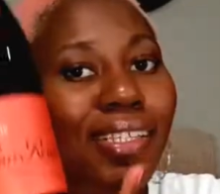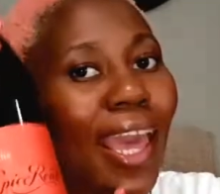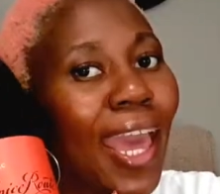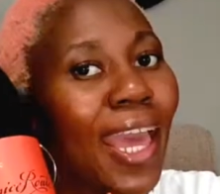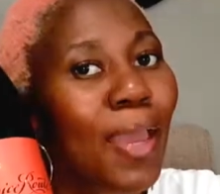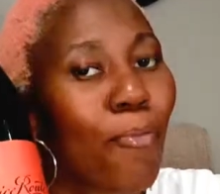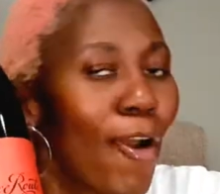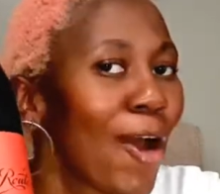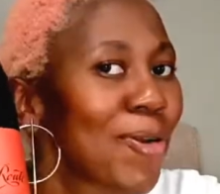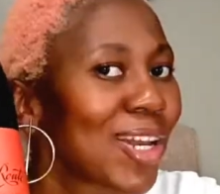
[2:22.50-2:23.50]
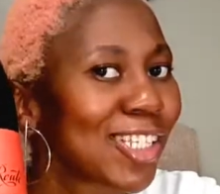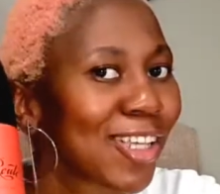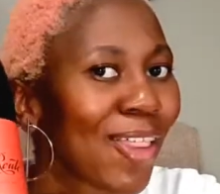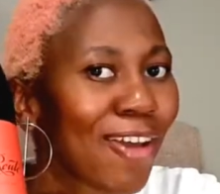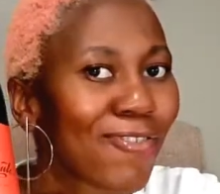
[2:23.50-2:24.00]
a proudly
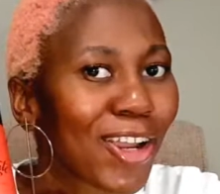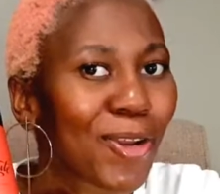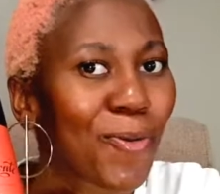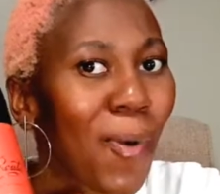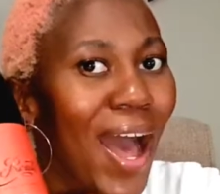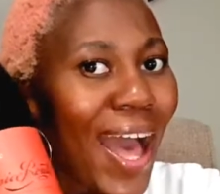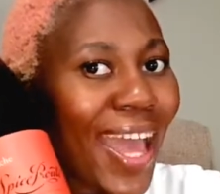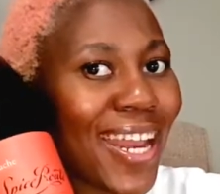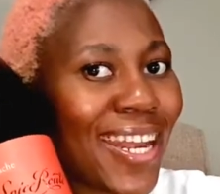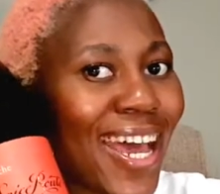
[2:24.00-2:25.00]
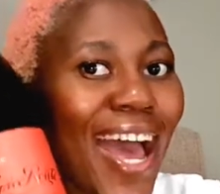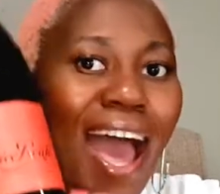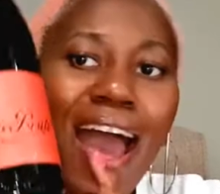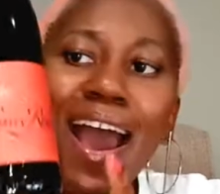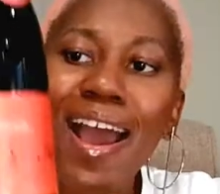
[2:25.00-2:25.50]
South African wine,
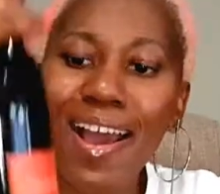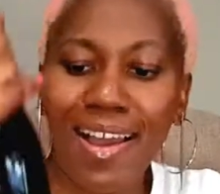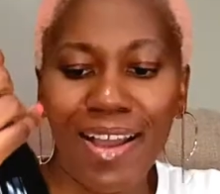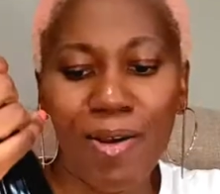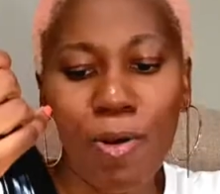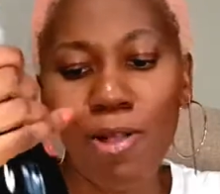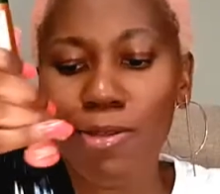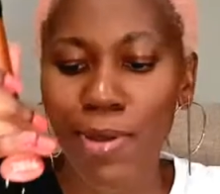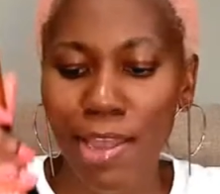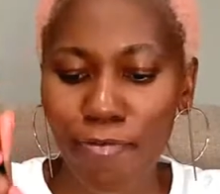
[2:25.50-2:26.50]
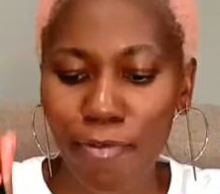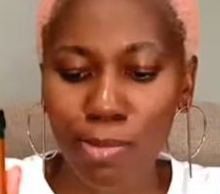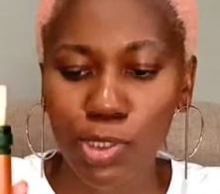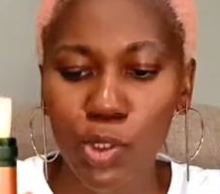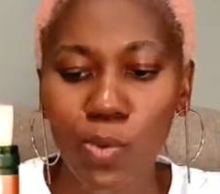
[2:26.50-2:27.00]
all the way
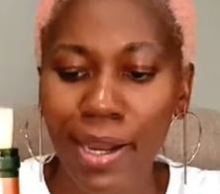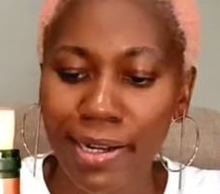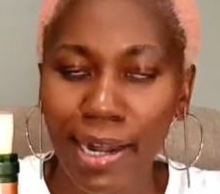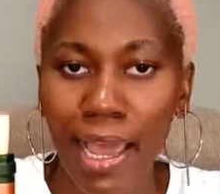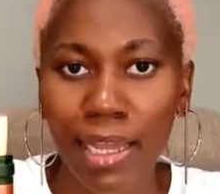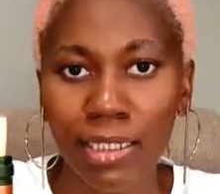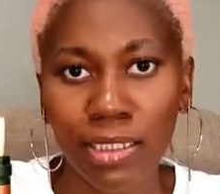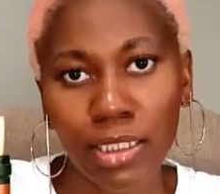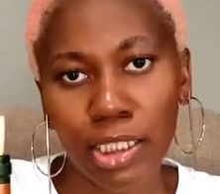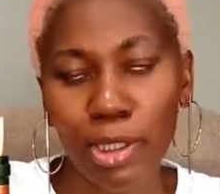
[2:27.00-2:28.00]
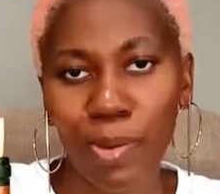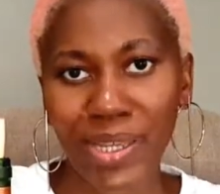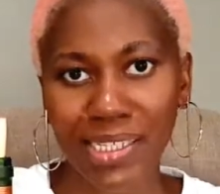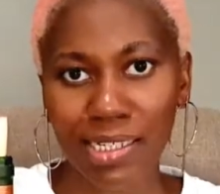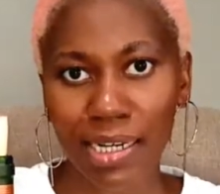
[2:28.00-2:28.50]
from Swartland in the
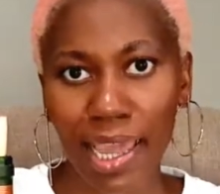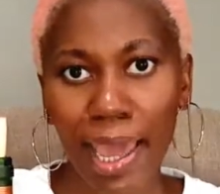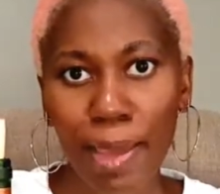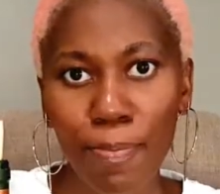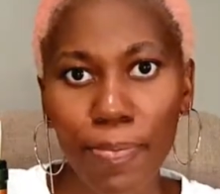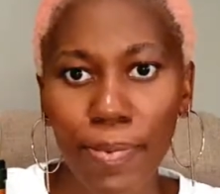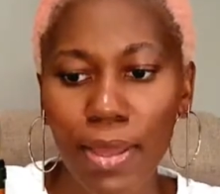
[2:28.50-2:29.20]
Western Cape.